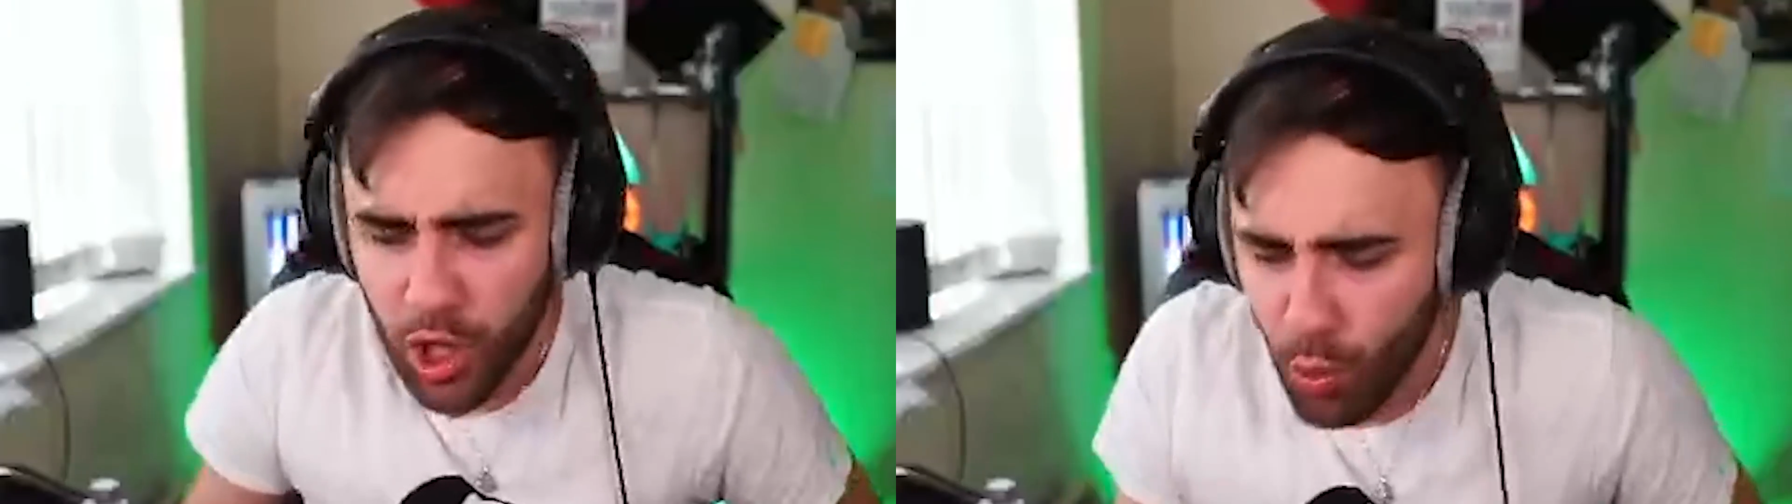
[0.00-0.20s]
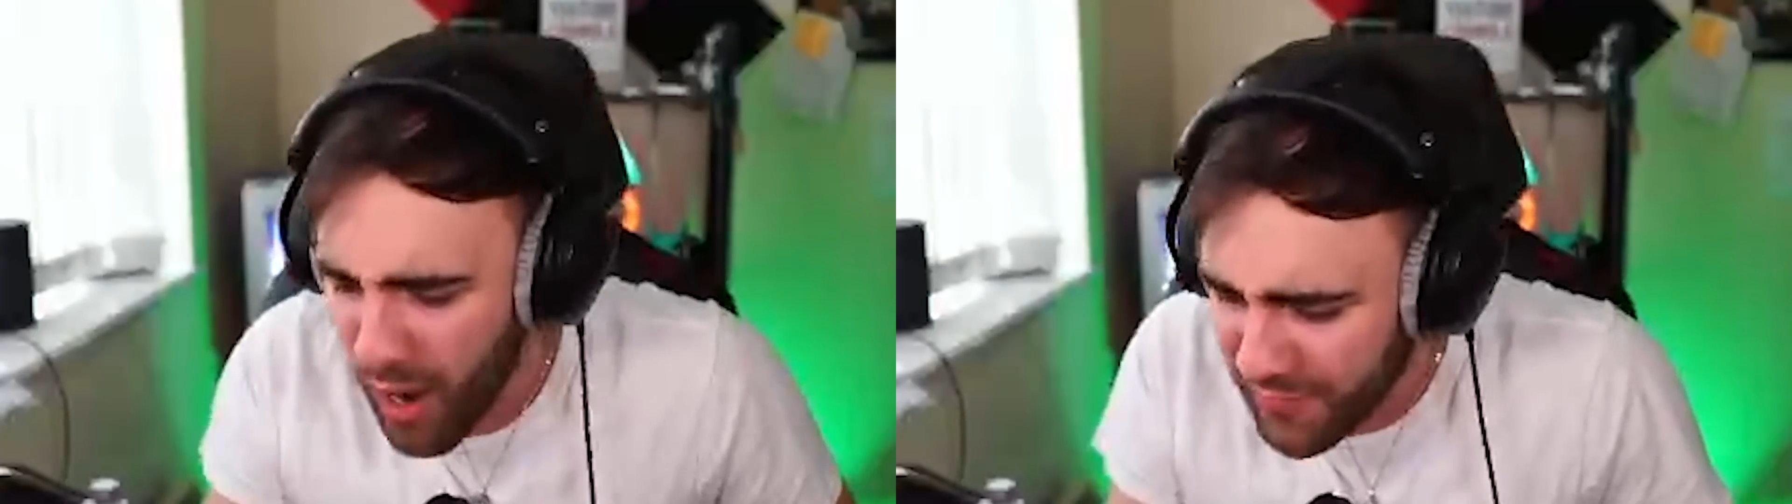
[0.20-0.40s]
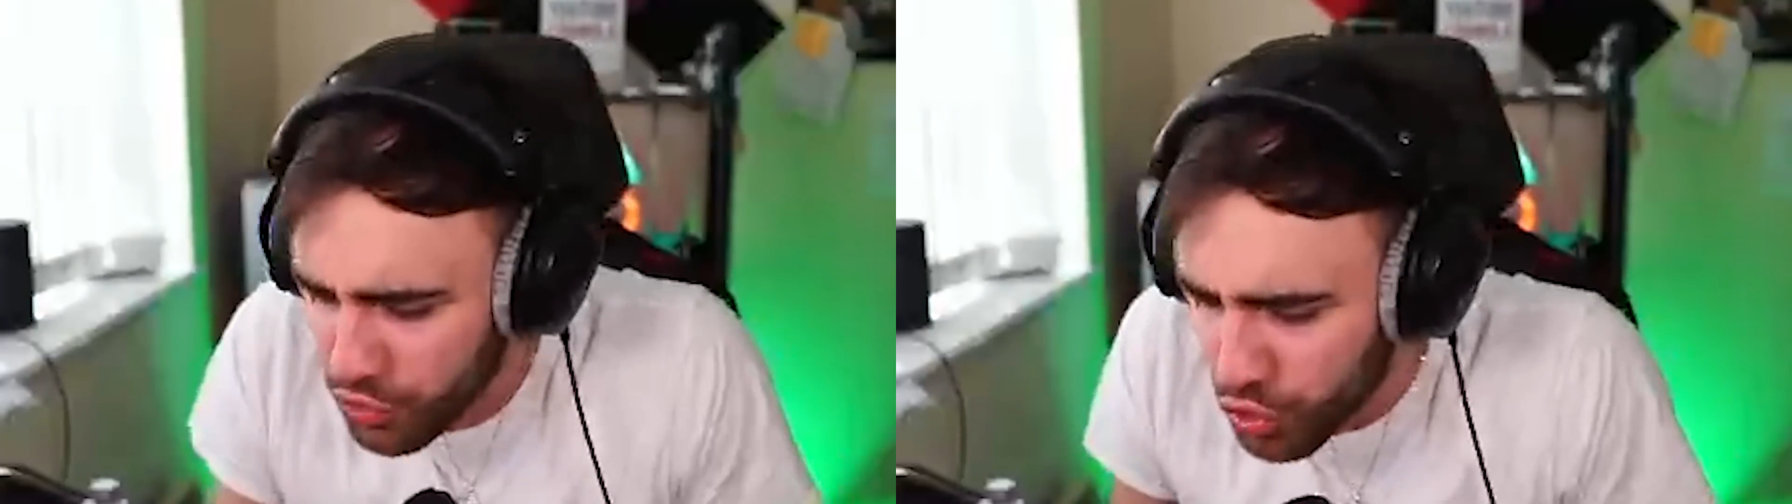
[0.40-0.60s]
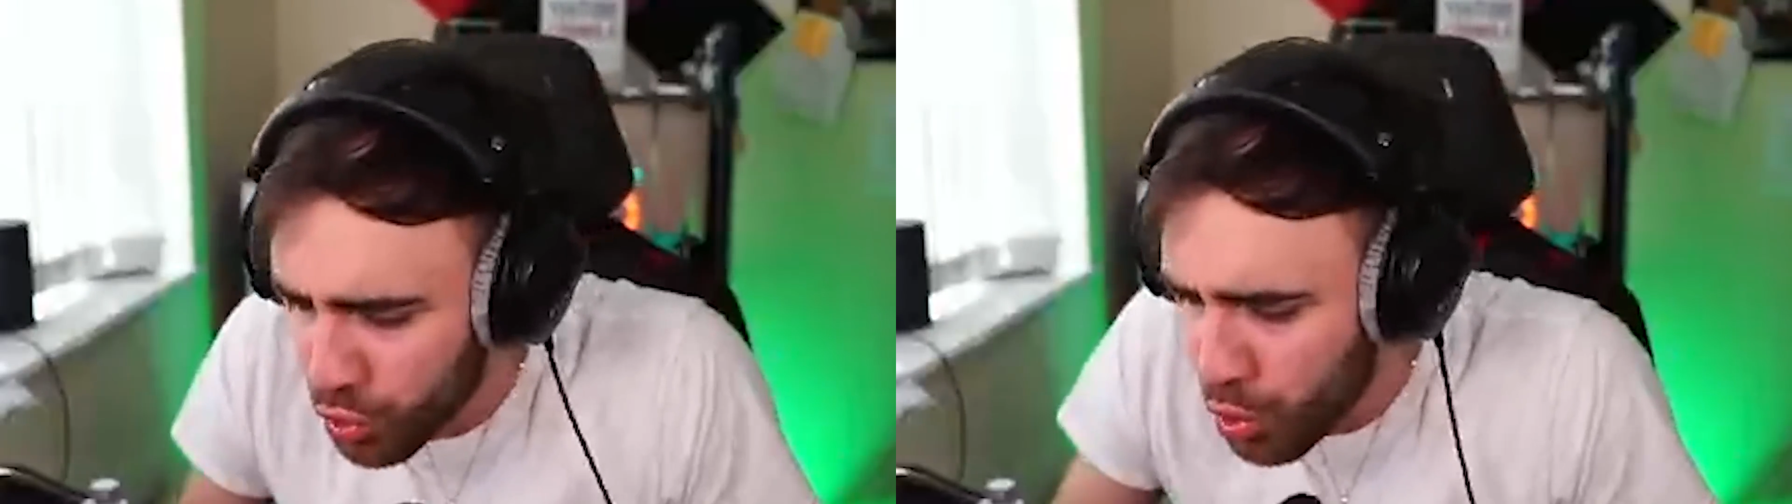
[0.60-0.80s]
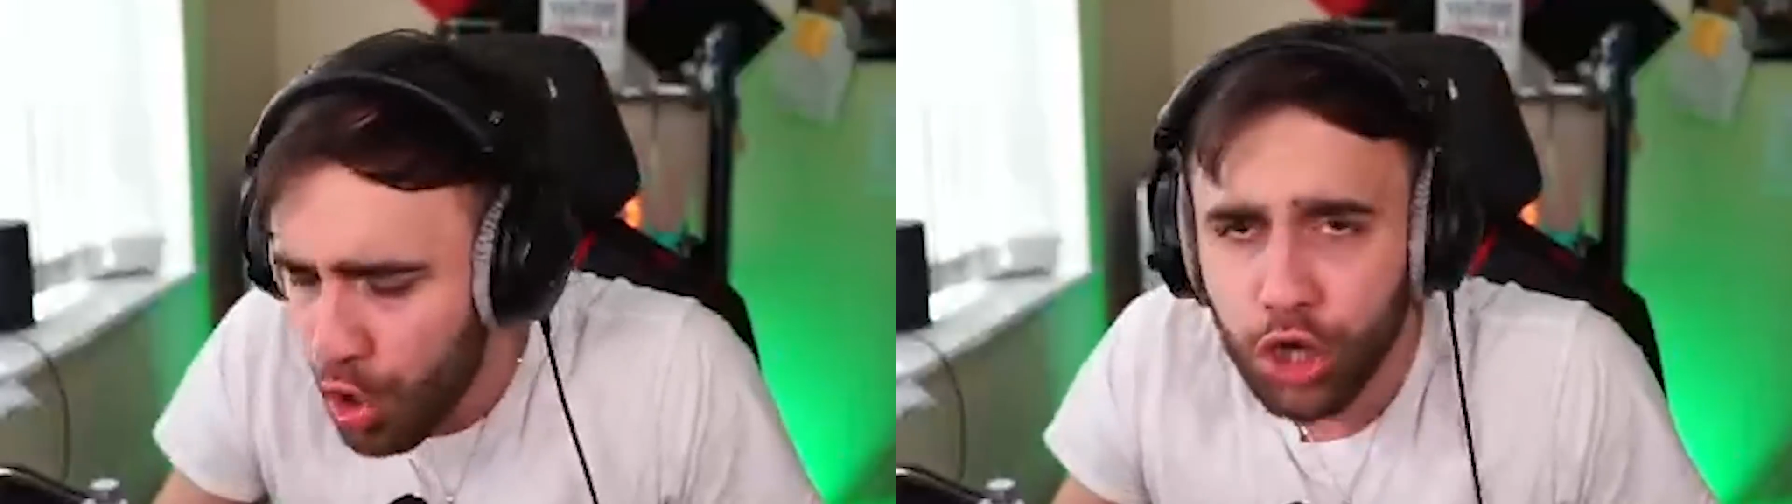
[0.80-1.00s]
1,
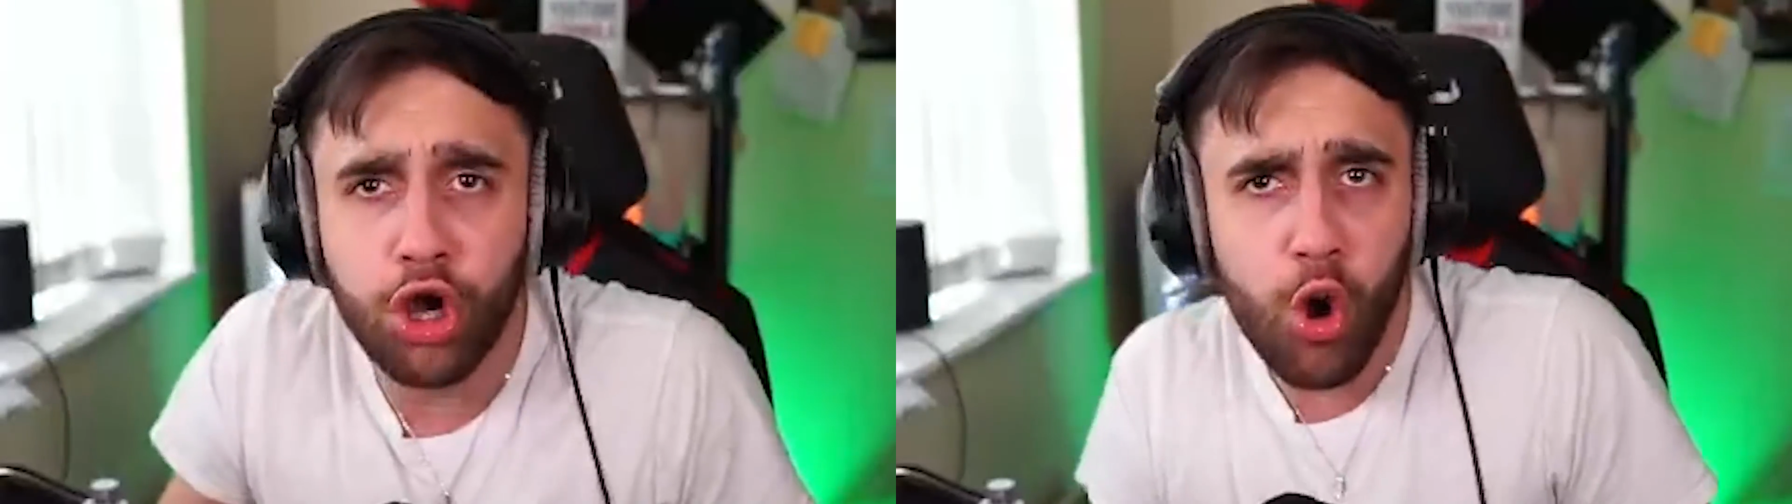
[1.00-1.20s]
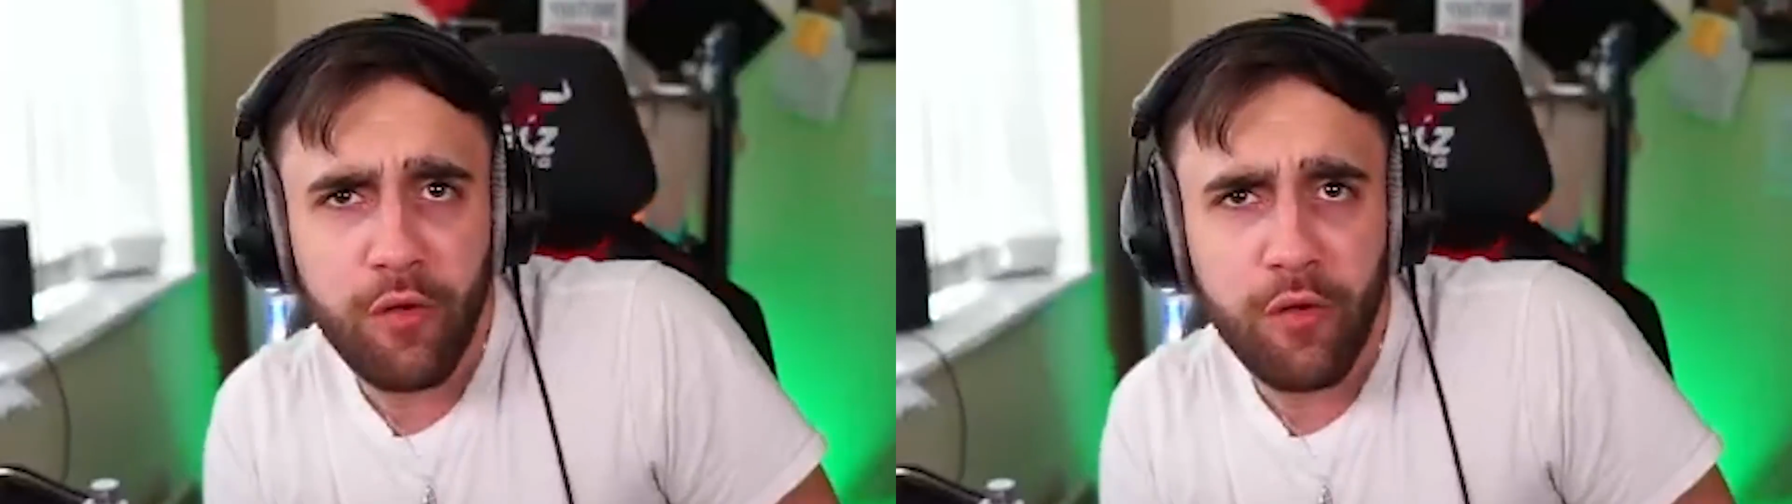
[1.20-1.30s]
2, goal,